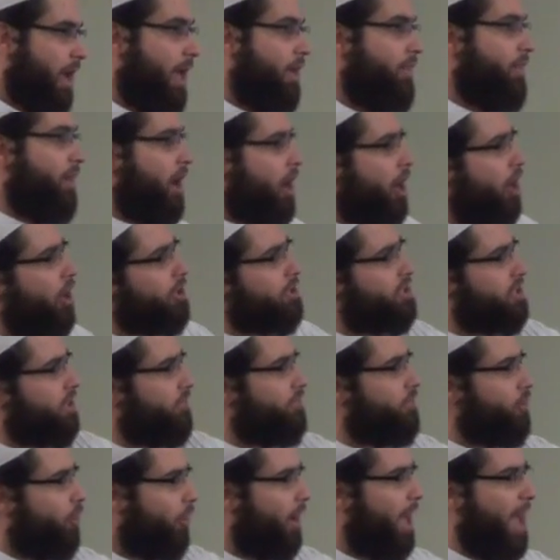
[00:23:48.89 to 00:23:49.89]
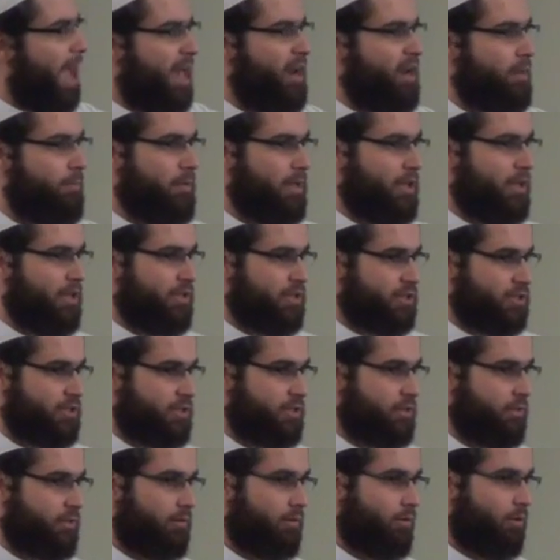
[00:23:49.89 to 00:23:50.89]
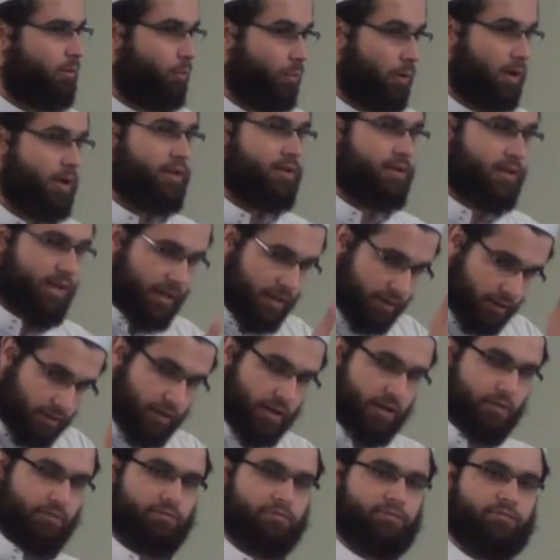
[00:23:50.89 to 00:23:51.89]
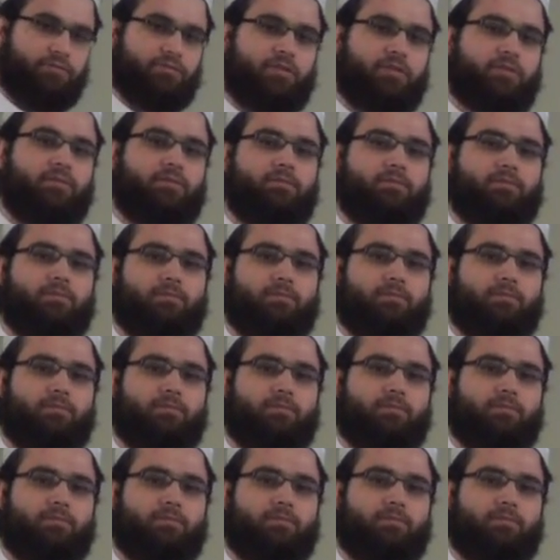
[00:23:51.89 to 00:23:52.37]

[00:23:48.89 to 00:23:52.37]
and the hearts of your enemies one day love,